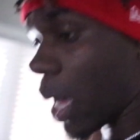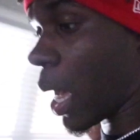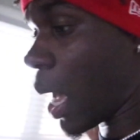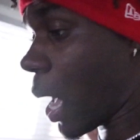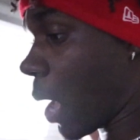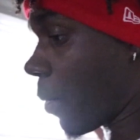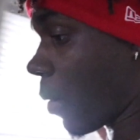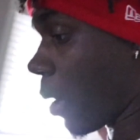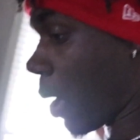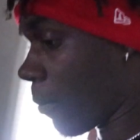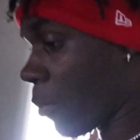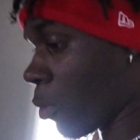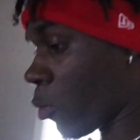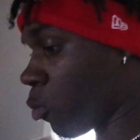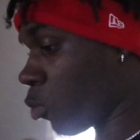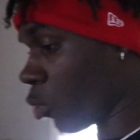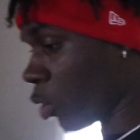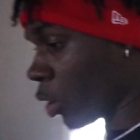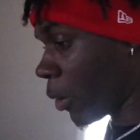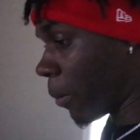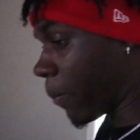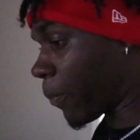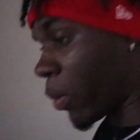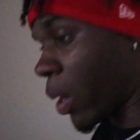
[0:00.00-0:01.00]
Uh, I'm a
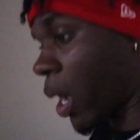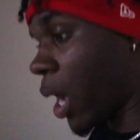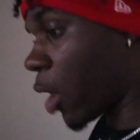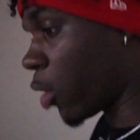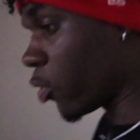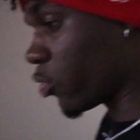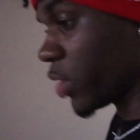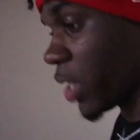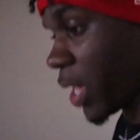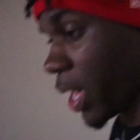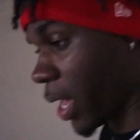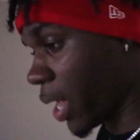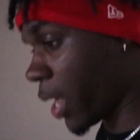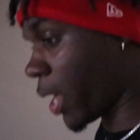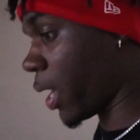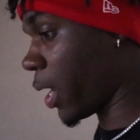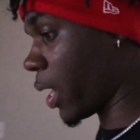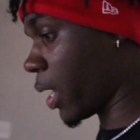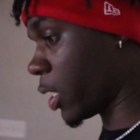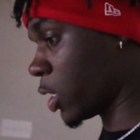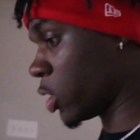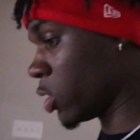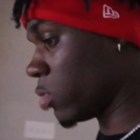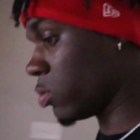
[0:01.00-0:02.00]
real proud
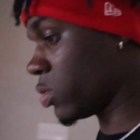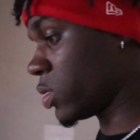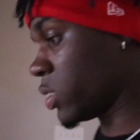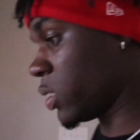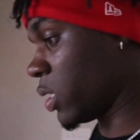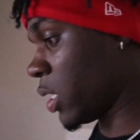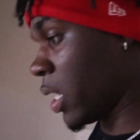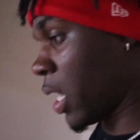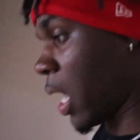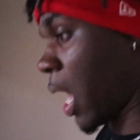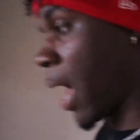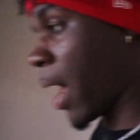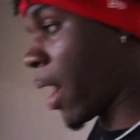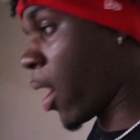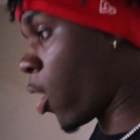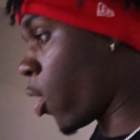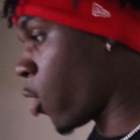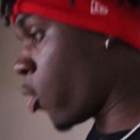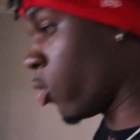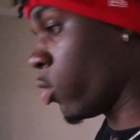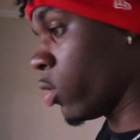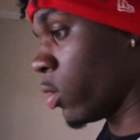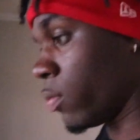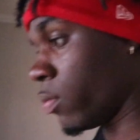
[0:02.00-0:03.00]
dad. You know what I'm saying? I
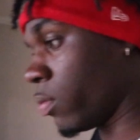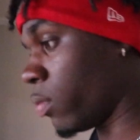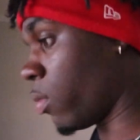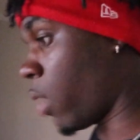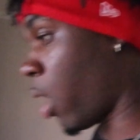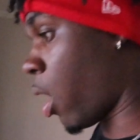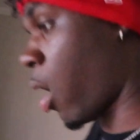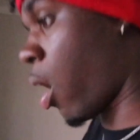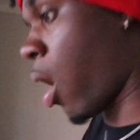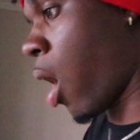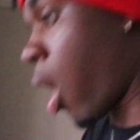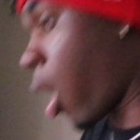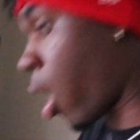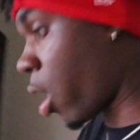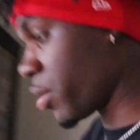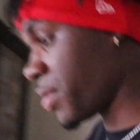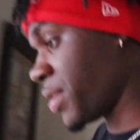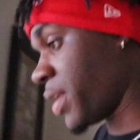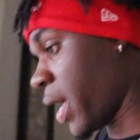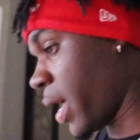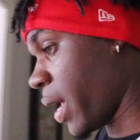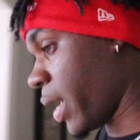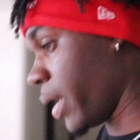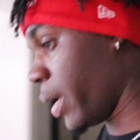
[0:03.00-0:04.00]
hold them all
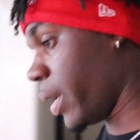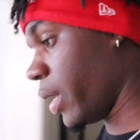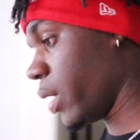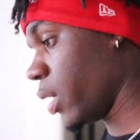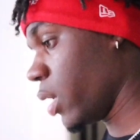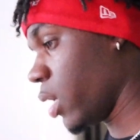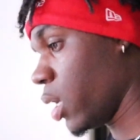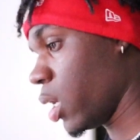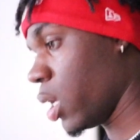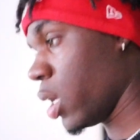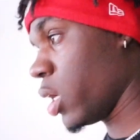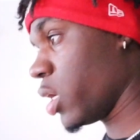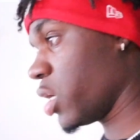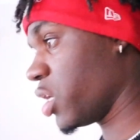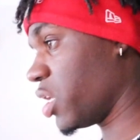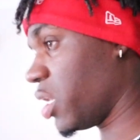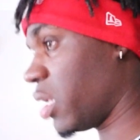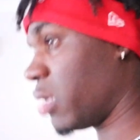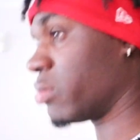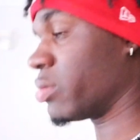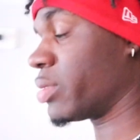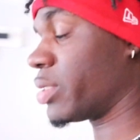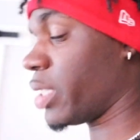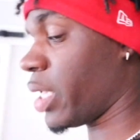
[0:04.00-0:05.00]
day. You
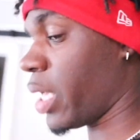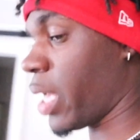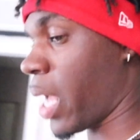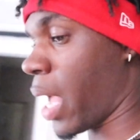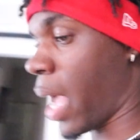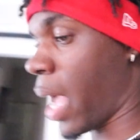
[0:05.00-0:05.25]
know what I'm saying?